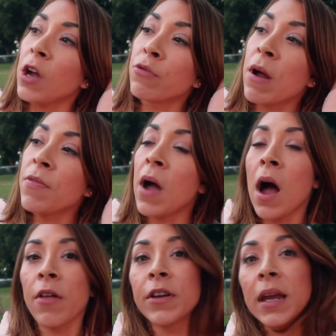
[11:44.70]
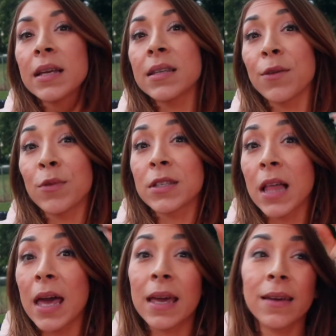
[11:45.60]
Around the holidays, it was
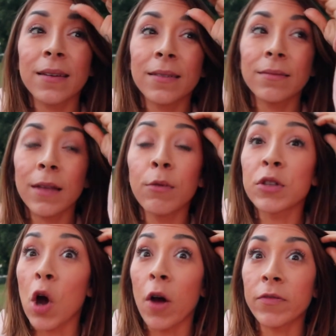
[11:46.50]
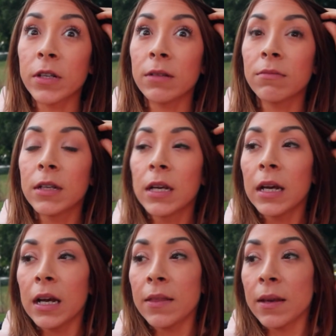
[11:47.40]
like, it was often
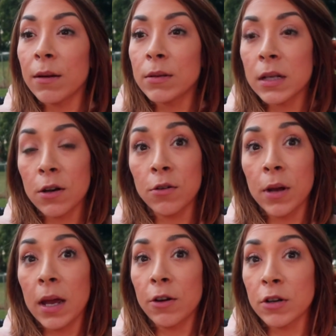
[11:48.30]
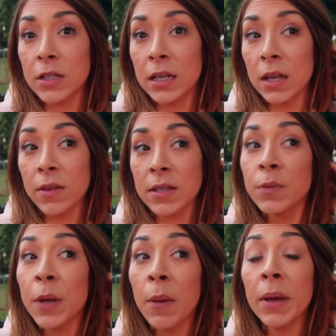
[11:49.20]
and then I was like, okay, Christina, this
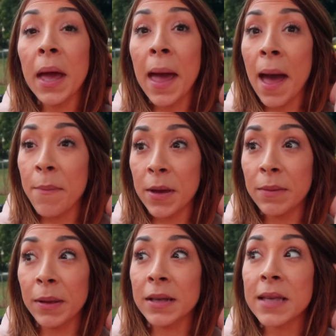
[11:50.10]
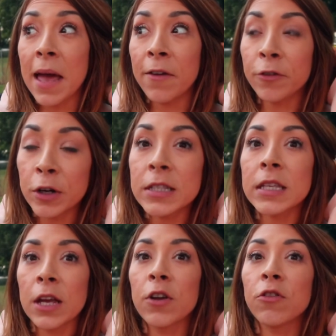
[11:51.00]
is becoming a habit because every
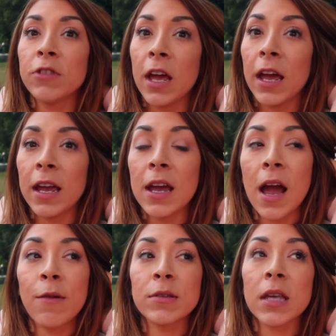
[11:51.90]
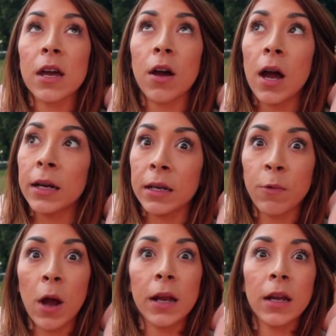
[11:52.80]
single day I was like, I
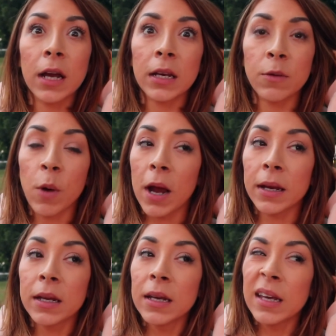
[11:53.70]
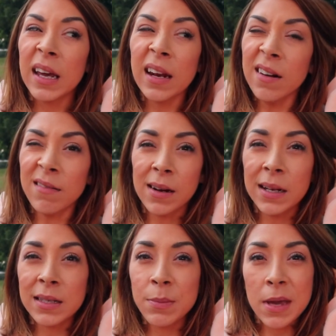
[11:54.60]
need wine, I need wine. And I don't
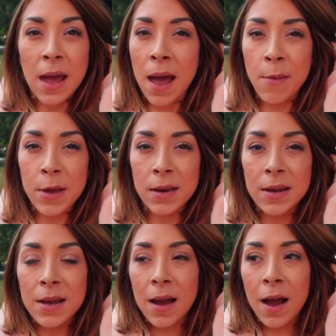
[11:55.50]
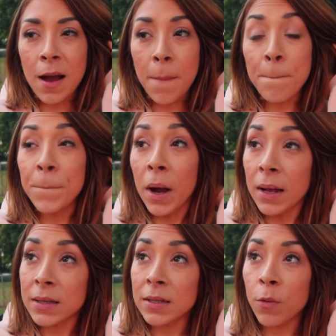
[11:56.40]
want it to be a habit, um,
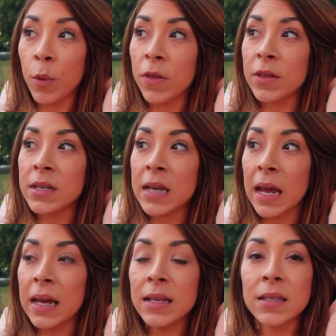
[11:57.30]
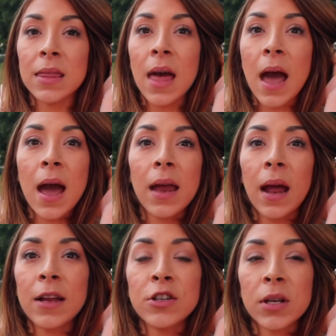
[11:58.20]
but with days that
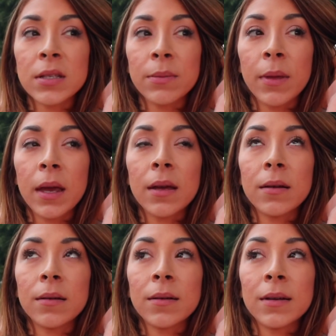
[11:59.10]
I just am like, oh,